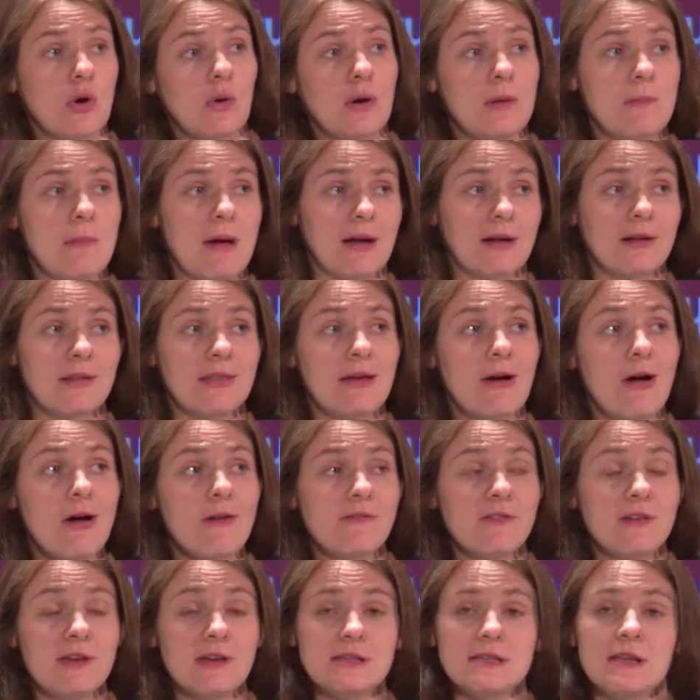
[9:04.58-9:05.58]
were coding back to the
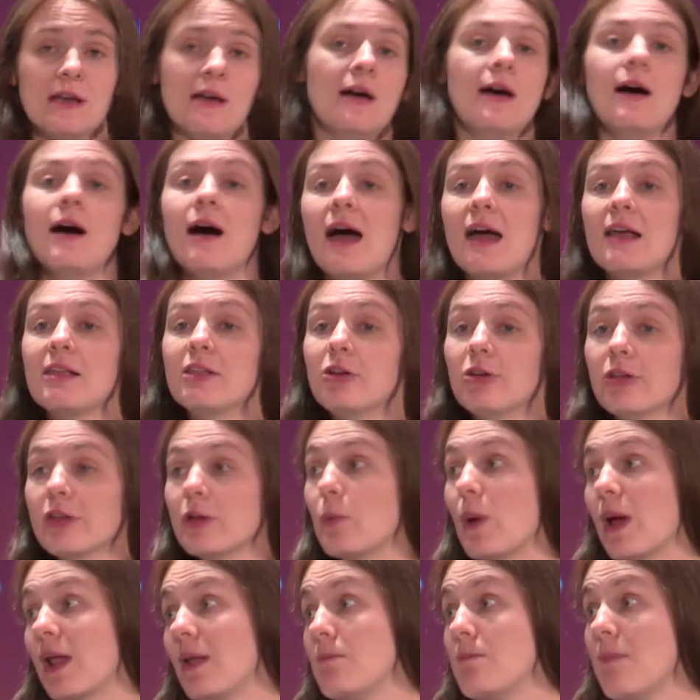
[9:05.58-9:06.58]
office, I
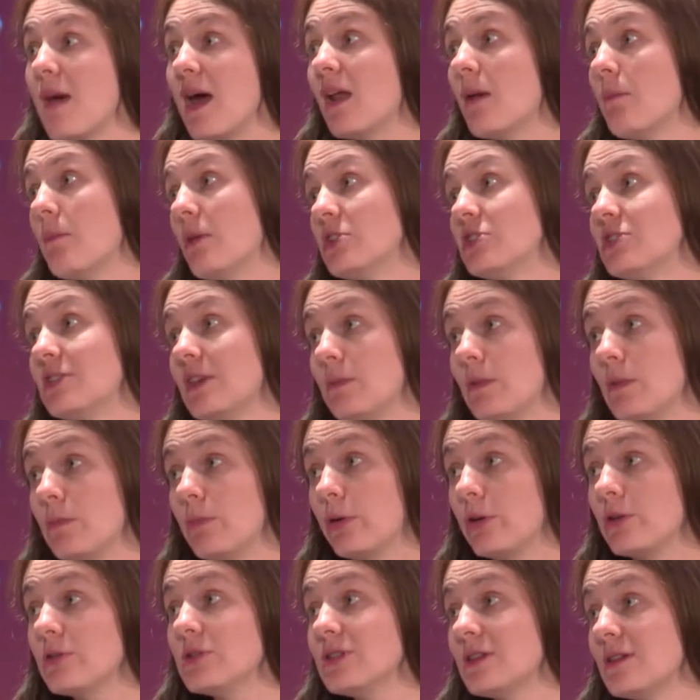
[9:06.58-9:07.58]
literally went and met a bunch of them in
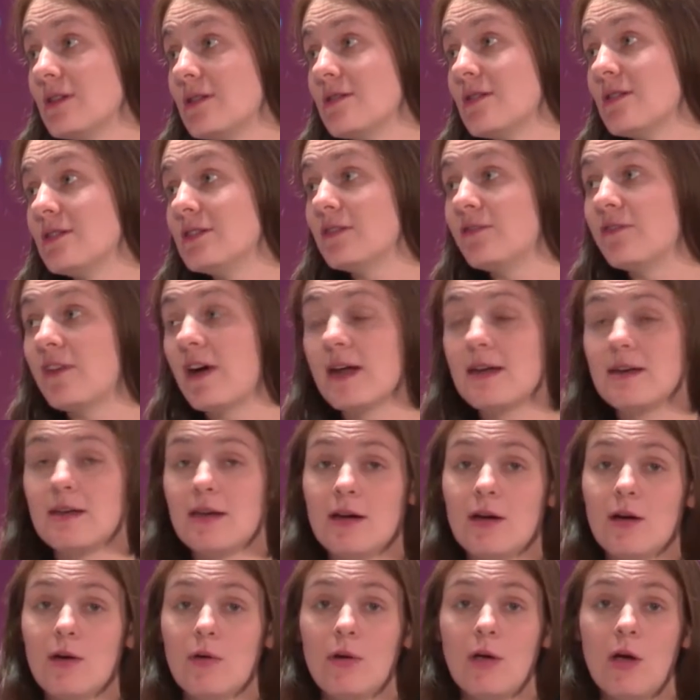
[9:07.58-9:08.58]
person to find
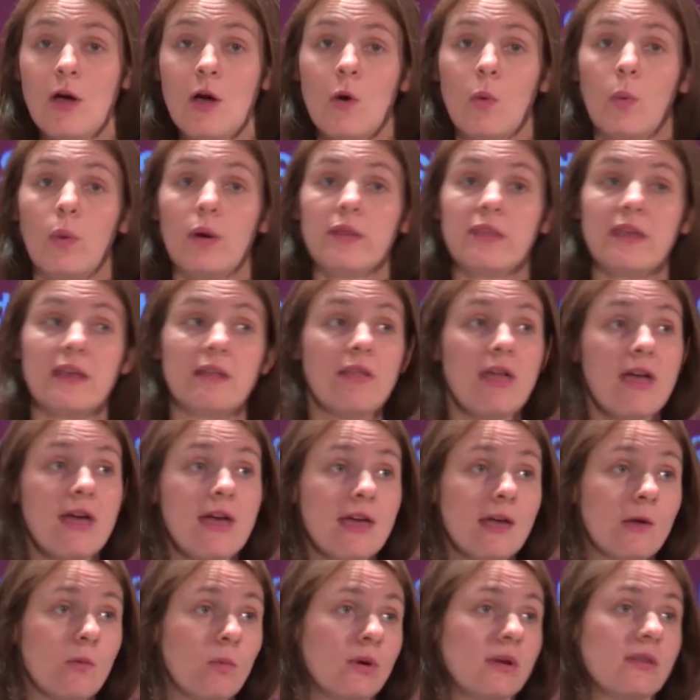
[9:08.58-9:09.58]
out what do they
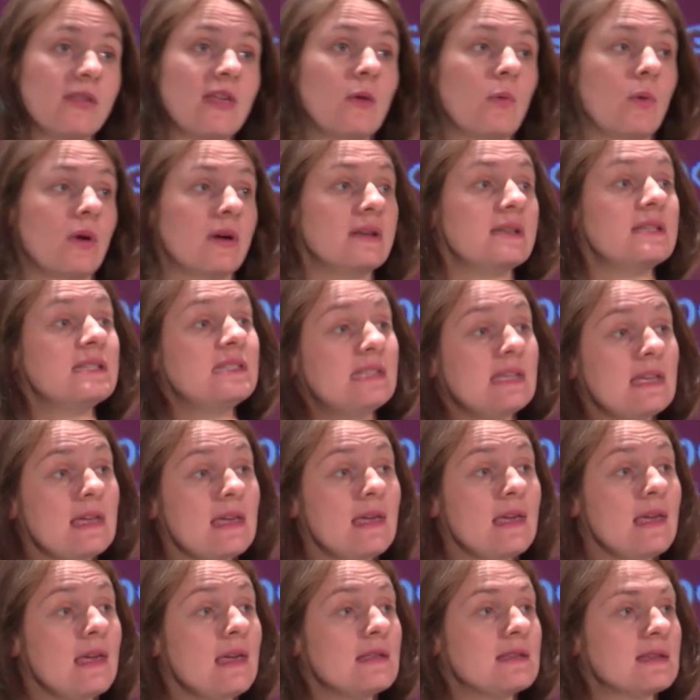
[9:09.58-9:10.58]
like, what do they want to
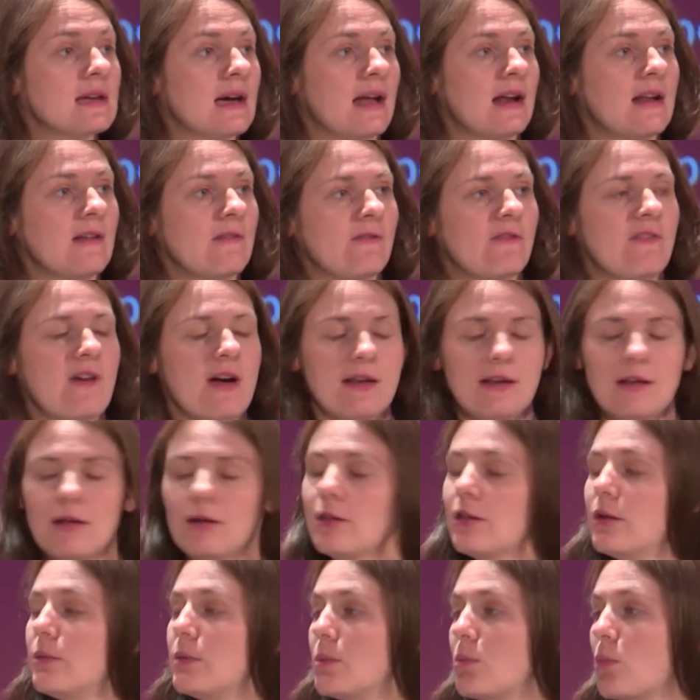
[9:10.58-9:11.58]
see, to kind of find
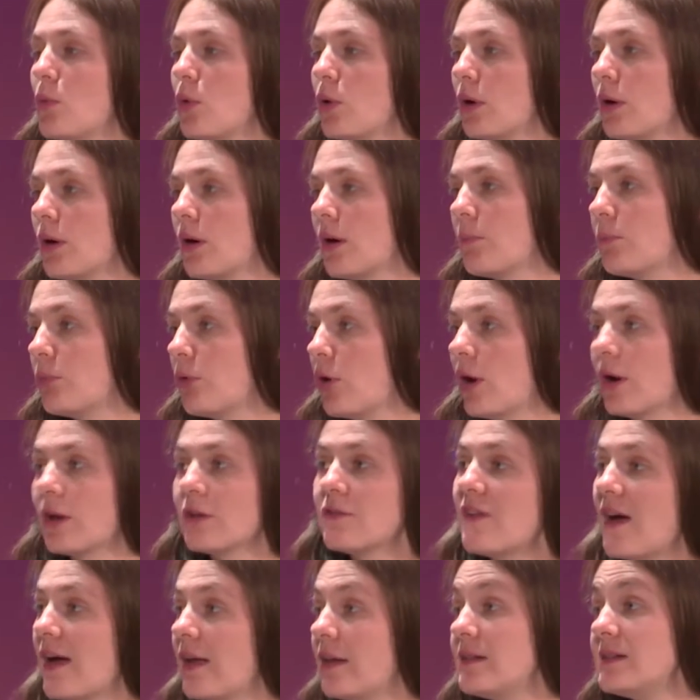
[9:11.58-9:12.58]
out a little bit more
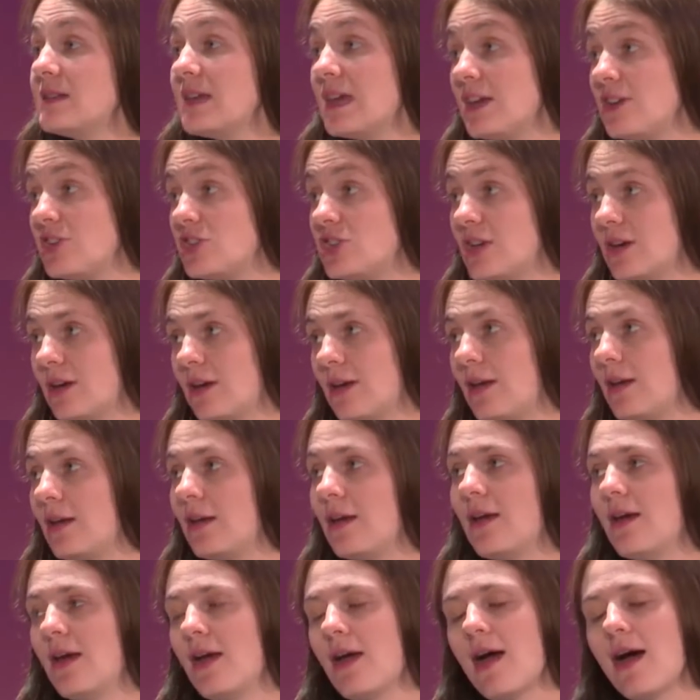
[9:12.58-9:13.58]
product
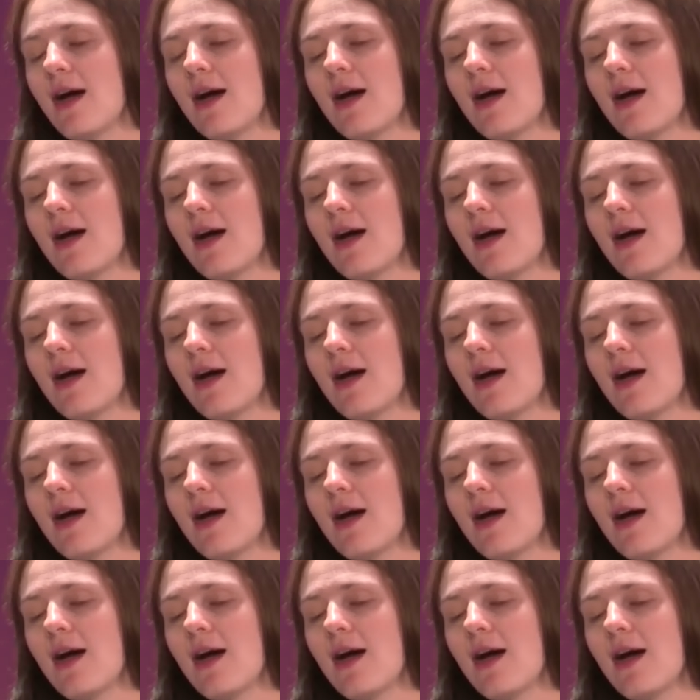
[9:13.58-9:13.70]
validation.